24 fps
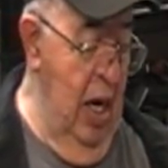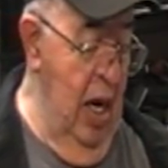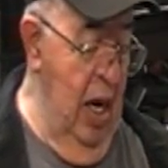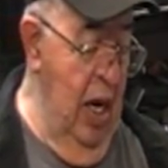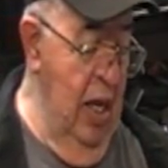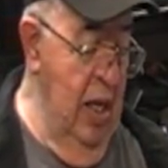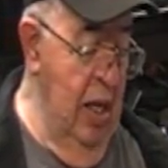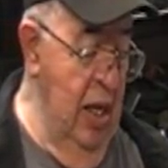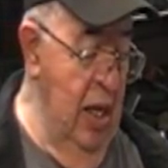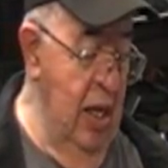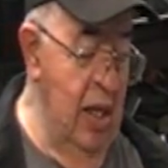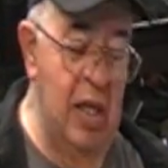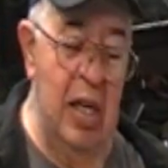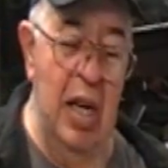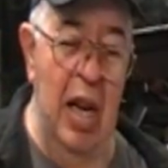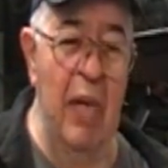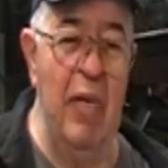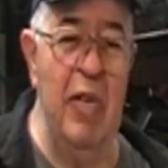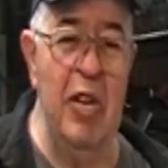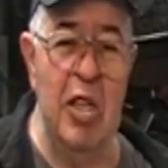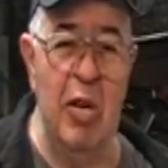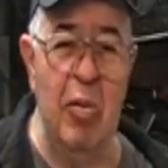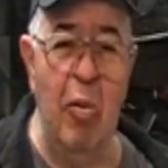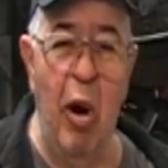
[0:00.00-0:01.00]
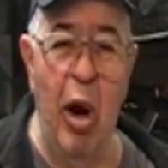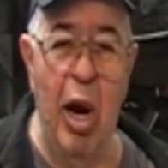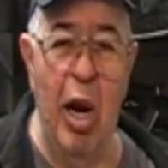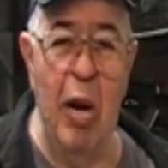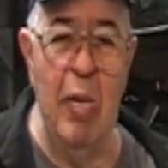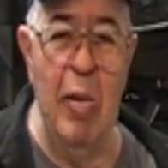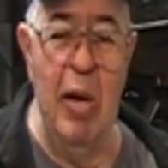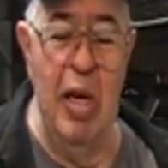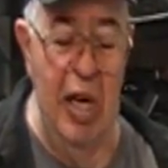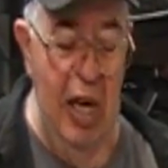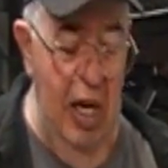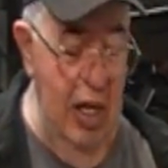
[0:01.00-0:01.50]
and then give you some
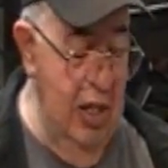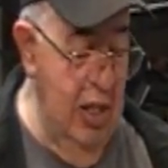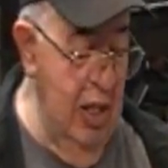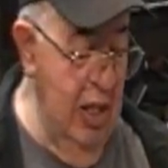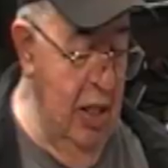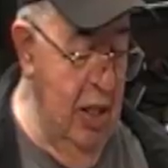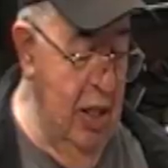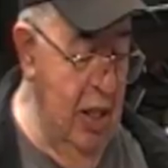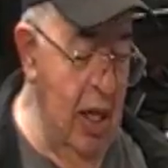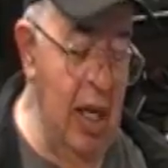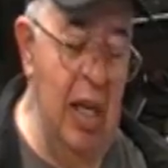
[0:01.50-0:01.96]
recommendations,